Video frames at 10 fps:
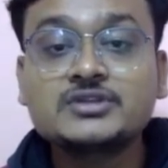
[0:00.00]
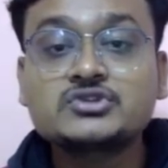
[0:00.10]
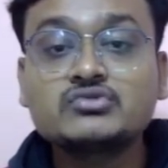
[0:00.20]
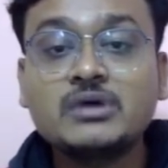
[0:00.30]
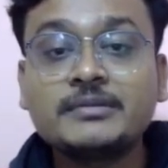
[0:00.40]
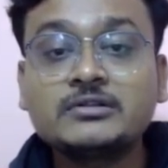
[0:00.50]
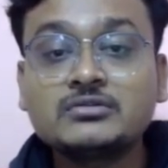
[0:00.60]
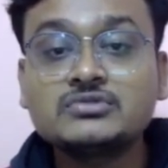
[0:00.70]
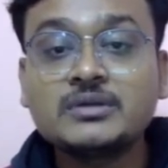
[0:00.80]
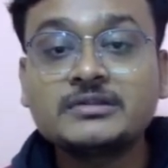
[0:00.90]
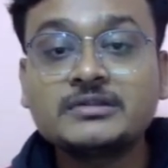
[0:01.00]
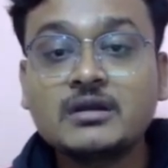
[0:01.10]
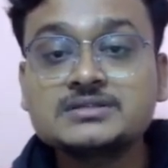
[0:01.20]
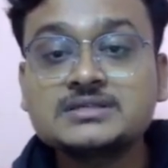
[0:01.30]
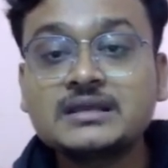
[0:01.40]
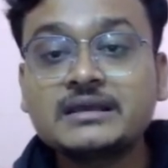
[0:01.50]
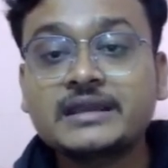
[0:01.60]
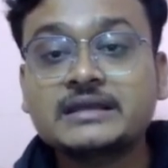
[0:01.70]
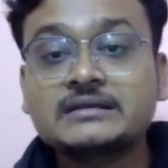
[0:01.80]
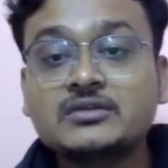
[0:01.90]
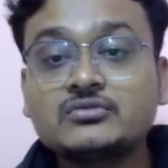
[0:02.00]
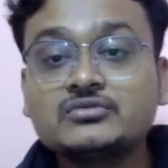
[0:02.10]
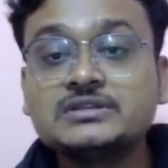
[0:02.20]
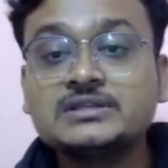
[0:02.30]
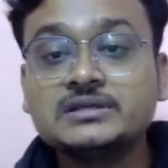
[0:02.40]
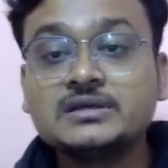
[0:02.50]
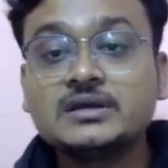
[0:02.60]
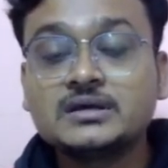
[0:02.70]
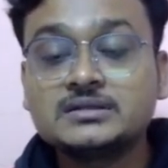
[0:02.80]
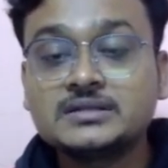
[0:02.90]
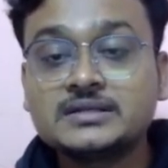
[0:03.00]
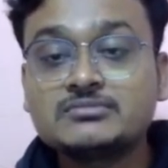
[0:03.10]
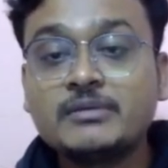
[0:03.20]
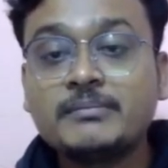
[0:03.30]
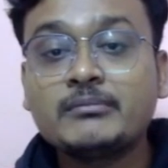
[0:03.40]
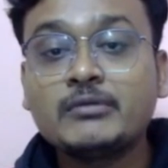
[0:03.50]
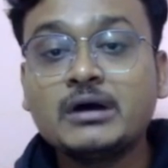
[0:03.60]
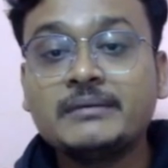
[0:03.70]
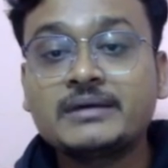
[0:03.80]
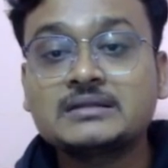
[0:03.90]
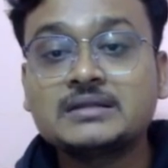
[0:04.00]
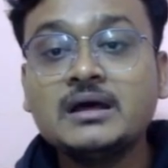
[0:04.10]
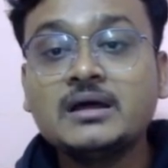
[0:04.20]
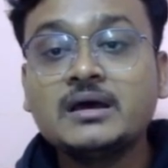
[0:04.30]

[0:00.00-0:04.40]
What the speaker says: to the mythological character Kunti, that is from Mahabharata.